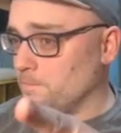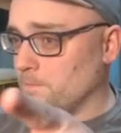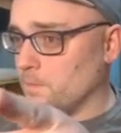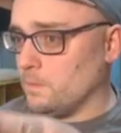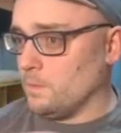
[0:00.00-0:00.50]

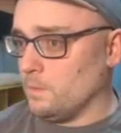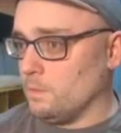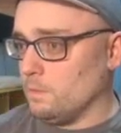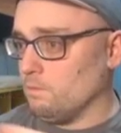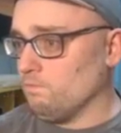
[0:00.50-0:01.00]

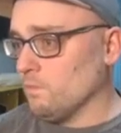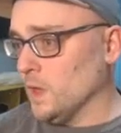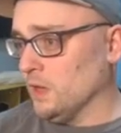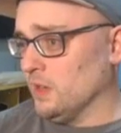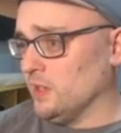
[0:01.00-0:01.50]

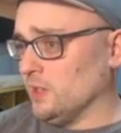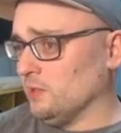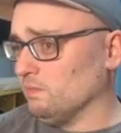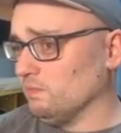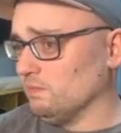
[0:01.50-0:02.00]

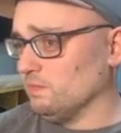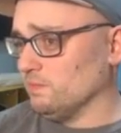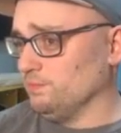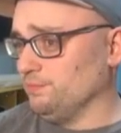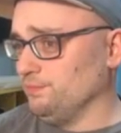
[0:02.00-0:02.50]

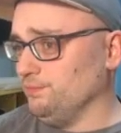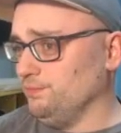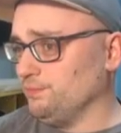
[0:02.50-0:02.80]
Nobody speaks.